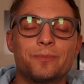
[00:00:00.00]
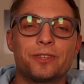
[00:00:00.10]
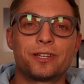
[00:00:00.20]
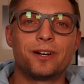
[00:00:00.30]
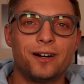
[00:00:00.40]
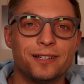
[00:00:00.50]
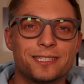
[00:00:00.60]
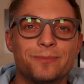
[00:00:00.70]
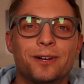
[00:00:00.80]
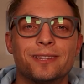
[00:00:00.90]
of the
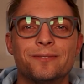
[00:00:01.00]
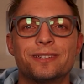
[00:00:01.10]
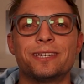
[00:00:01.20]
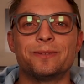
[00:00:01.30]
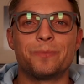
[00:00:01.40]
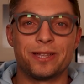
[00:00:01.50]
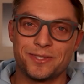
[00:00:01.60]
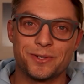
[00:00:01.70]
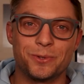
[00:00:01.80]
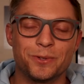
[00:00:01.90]
cons about living in
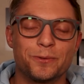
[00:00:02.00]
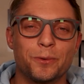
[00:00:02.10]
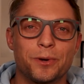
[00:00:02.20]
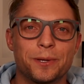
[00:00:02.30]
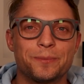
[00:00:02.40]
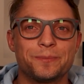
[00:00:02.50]
Pensacola, Florida.